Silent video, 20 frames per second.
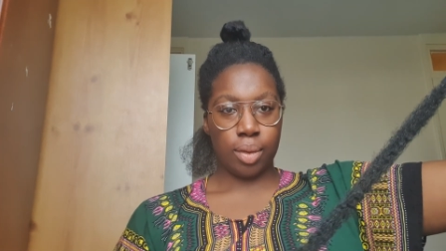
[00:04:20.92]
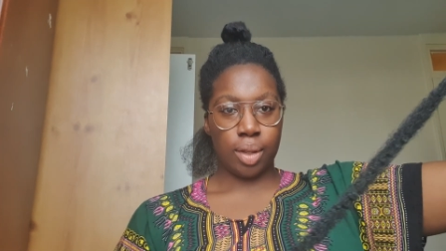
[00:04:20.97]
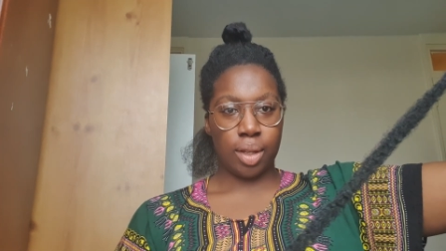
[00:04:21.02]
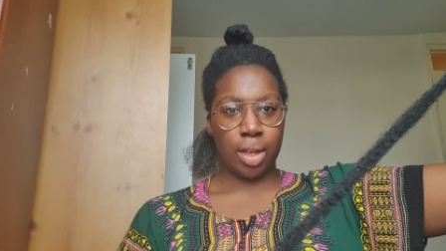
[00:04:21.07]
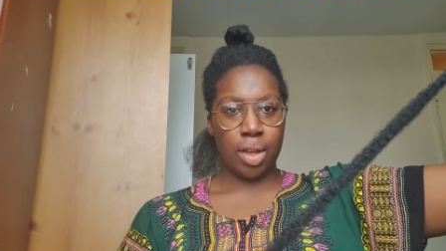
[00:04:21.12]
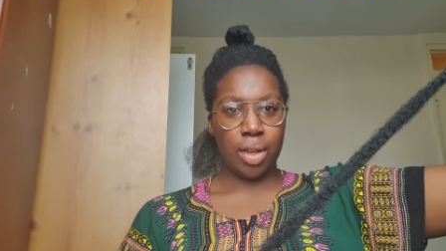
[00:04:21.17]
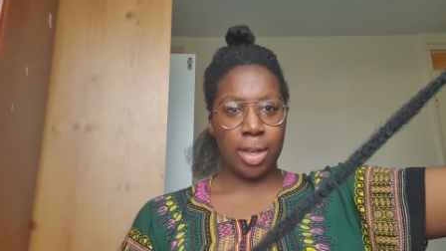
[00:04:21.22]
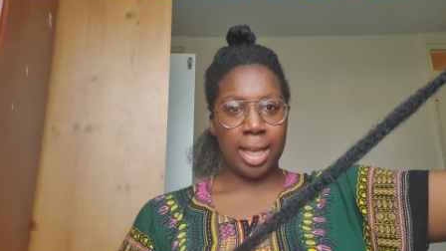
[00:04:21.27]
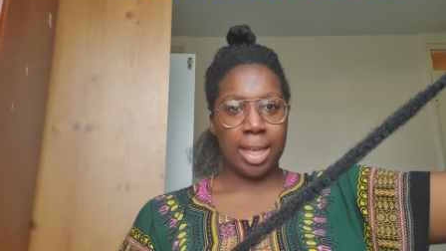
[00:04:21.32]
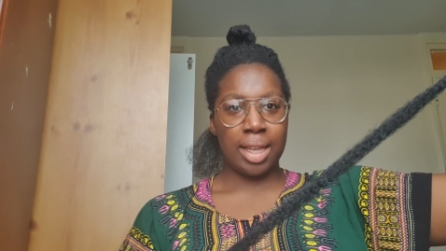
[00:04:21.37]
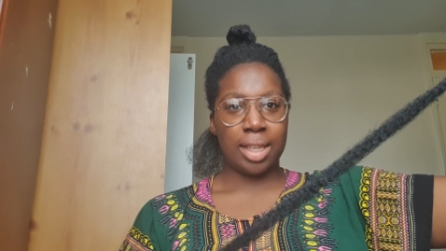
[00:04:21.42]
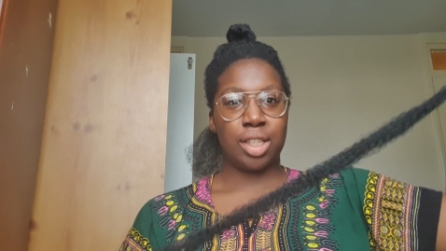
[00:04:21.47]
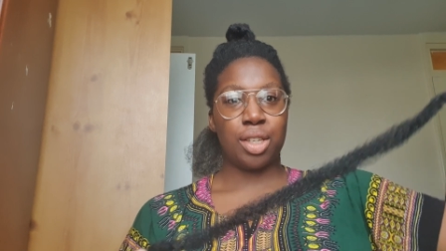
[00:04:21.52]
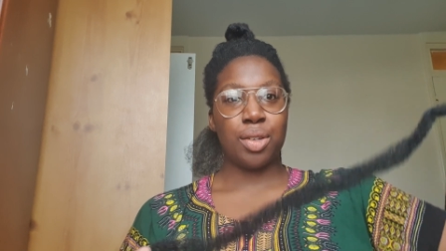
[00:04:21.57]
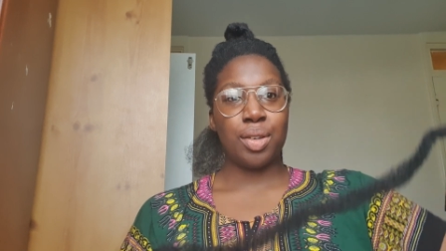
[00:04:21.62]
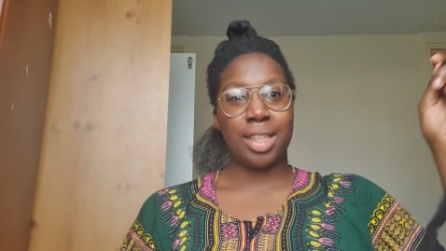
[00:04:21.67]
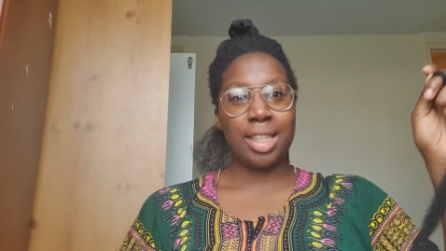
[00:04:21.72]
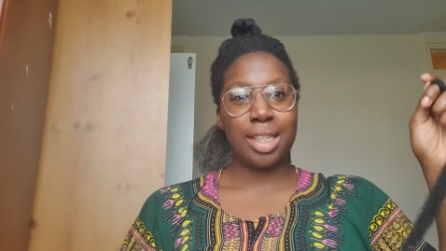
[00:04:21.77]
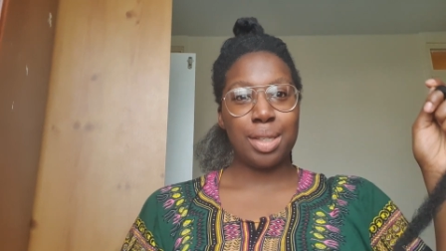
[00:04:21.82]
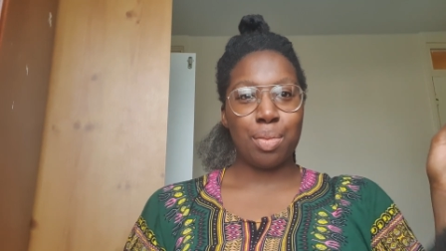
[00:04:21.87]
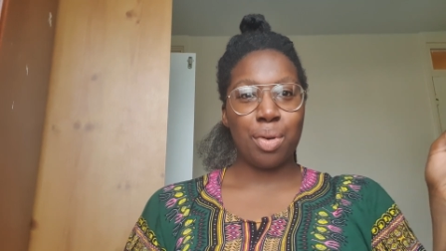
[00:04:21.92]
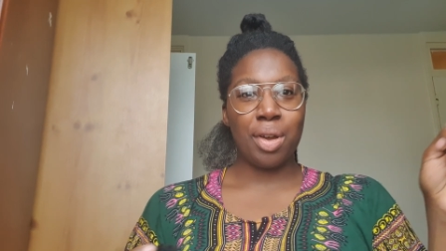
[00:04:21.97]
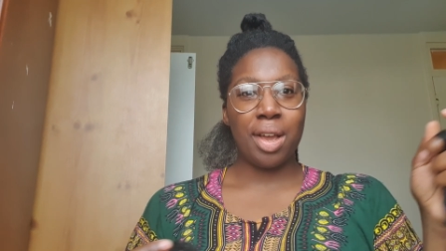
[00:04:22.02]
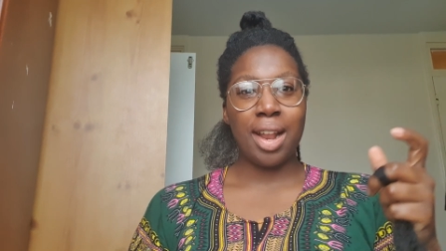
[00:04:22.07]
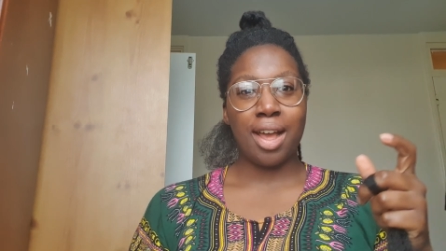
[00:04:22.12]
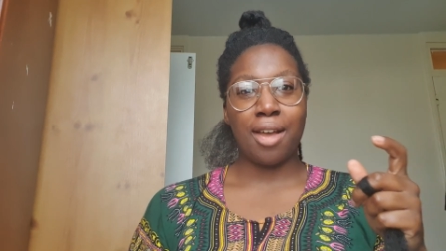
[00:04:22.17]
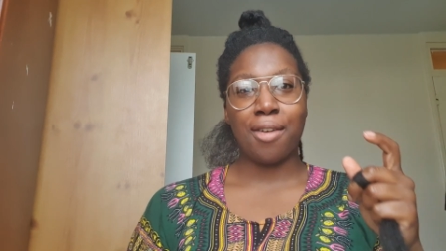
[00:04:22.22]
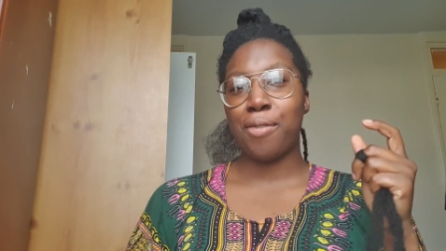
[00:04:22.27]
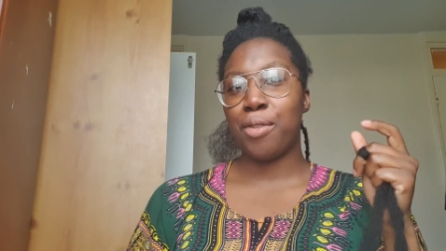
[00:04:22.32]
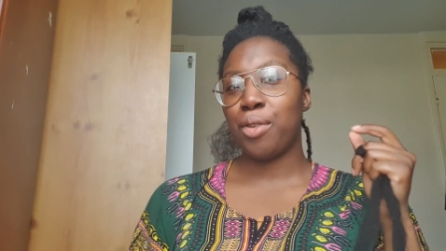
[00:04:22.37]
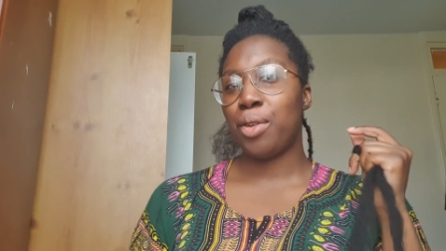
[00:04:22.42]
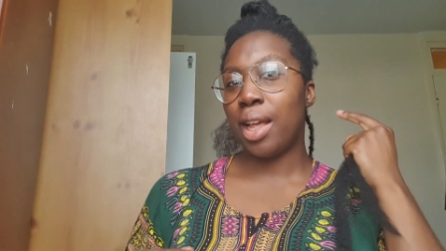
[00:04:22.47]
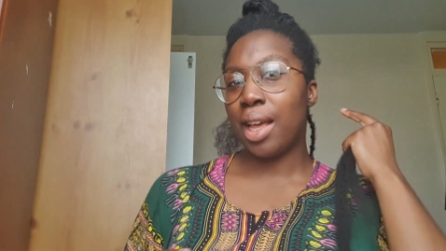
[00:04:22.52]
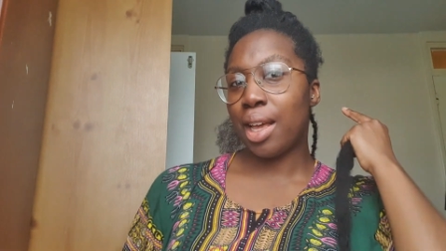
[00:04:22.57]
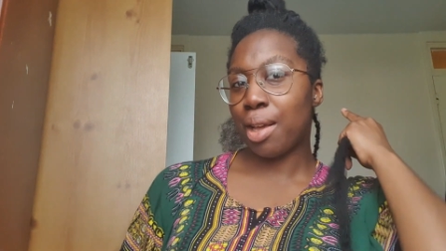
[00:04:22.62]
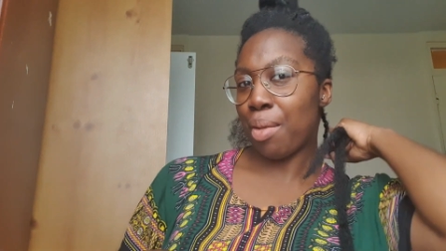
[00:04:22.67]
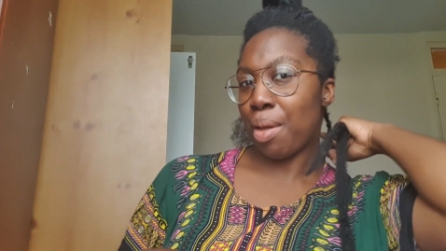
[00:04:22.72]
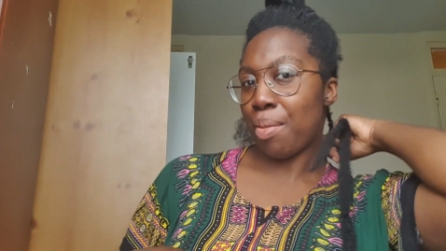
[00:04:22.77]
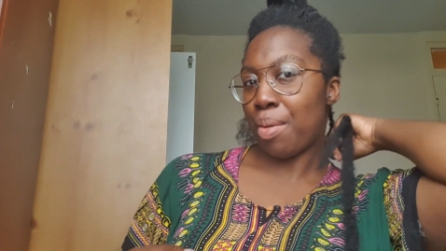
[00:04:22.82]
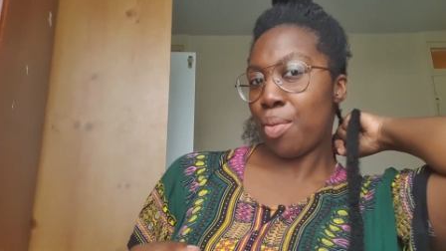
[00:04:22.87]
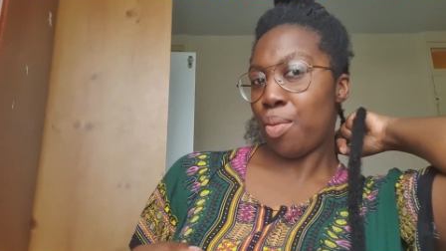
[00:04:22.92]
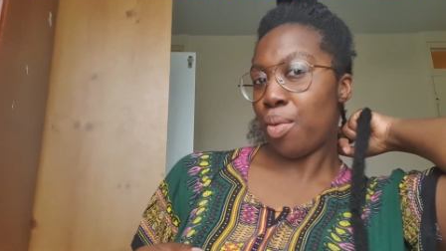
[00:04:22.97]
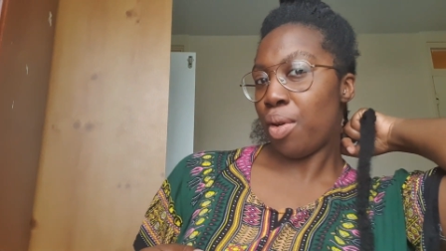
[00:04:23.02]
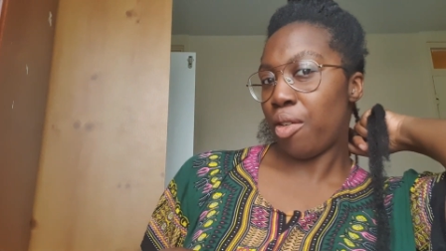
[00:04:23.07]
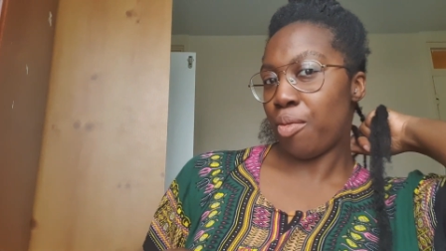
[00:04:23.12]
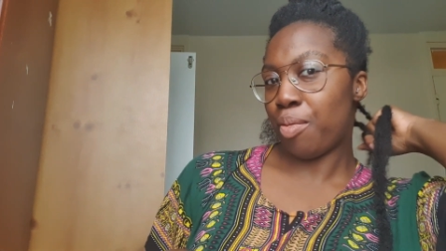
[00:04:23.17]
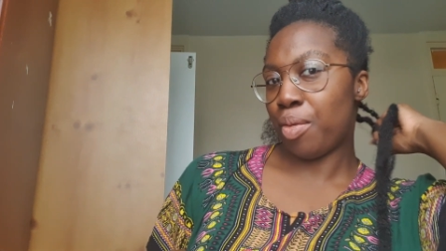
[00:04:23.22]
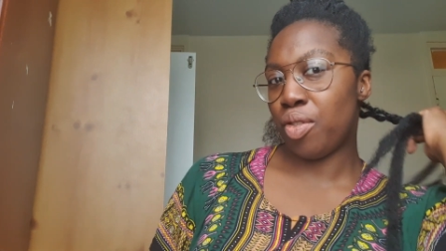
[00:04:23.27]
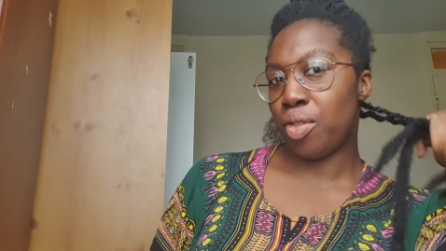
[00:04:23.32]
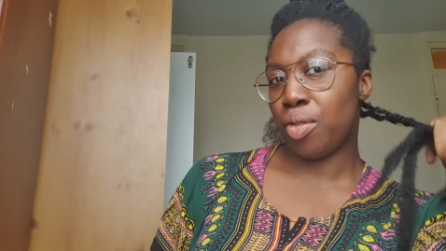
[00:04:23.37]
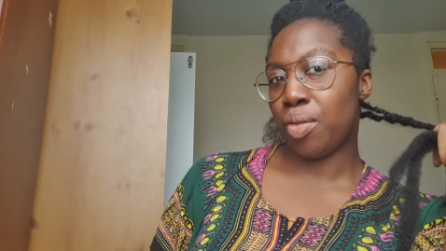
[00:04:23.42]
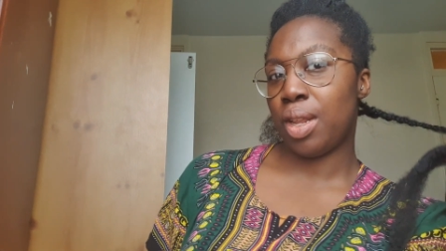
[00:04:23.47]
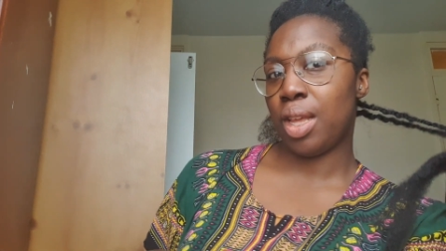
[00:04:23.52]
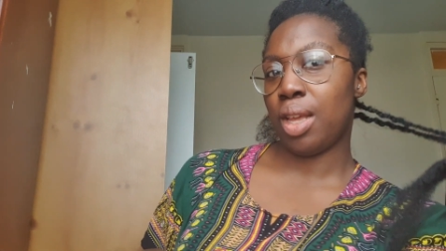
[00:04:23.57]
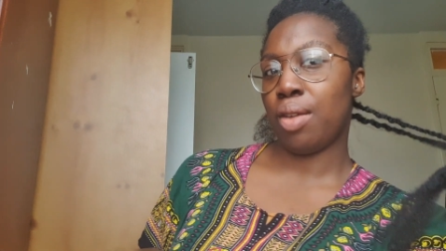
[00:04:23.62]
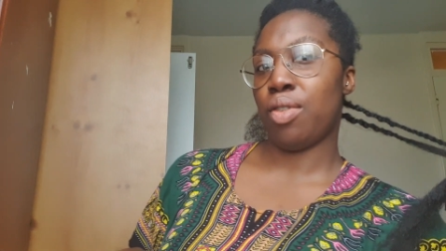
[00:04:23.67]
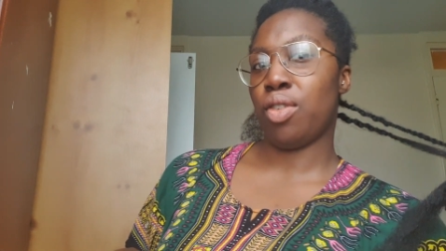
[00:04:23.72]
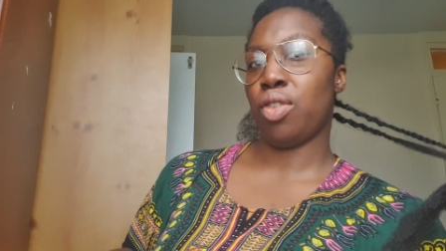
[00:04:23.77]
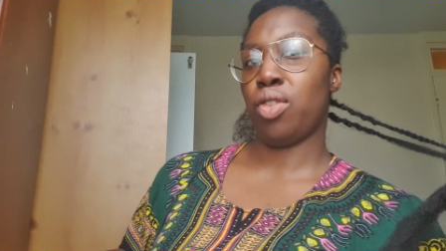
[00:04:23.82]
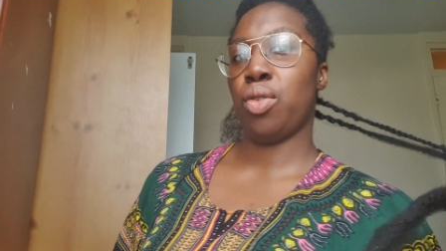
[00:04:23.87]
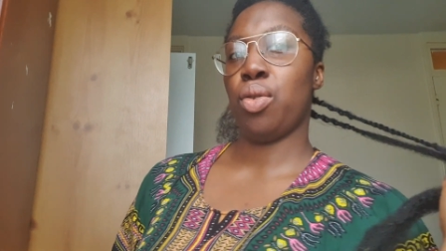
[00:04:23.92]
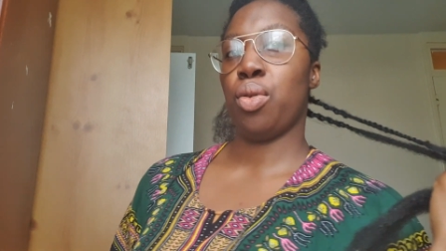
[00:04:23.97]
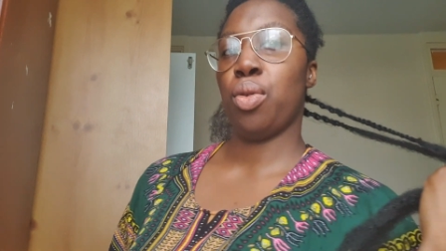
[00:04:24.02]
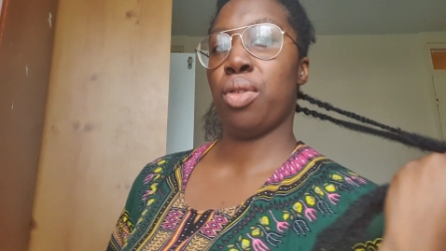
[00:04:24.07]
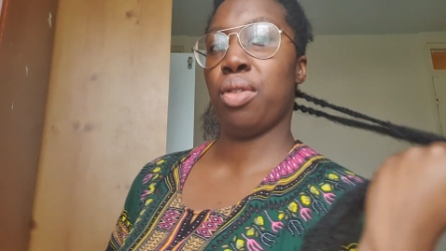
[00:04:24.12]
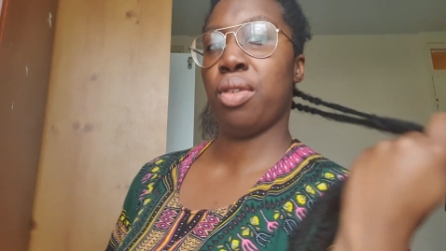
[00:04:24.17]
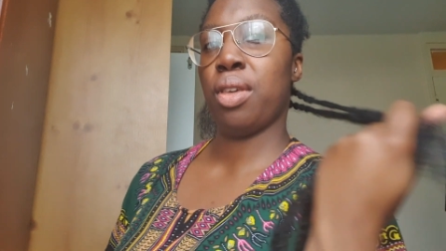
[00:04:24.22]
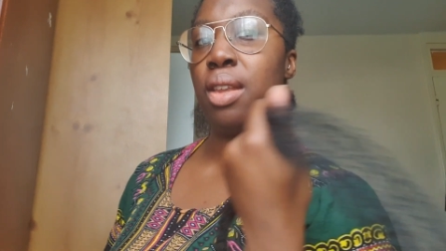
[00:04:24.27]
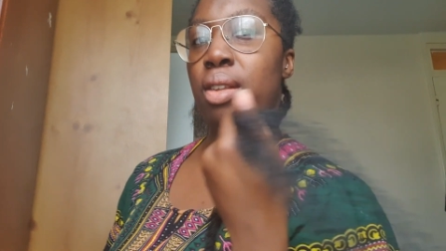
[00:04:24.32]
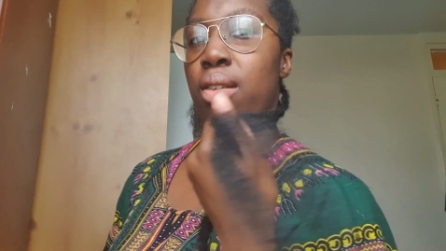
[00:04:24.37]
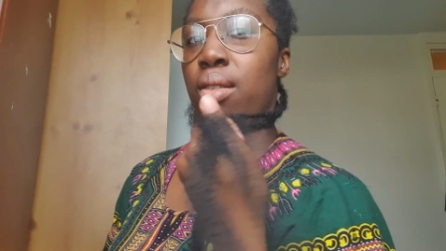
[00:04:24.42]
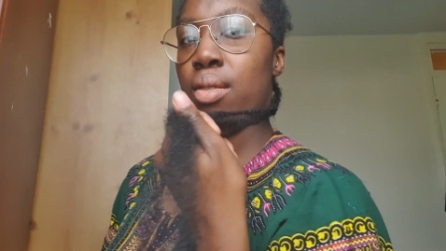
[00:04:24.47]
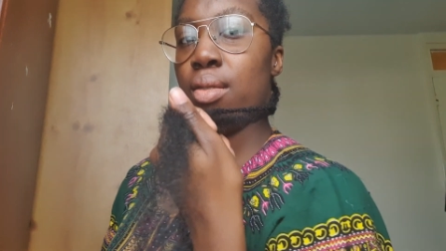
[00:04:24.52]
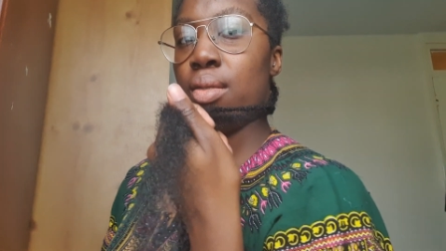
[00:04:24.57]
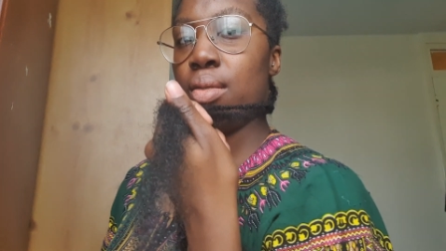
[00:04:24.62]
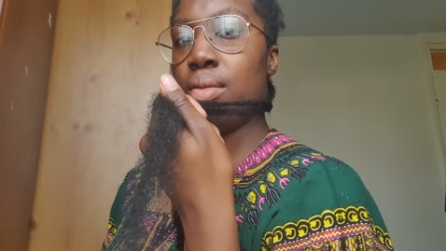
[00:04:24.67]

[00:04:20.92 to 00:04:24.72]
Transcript: Okay, so at this point, I feel like maybe what I've been doing here is too thin.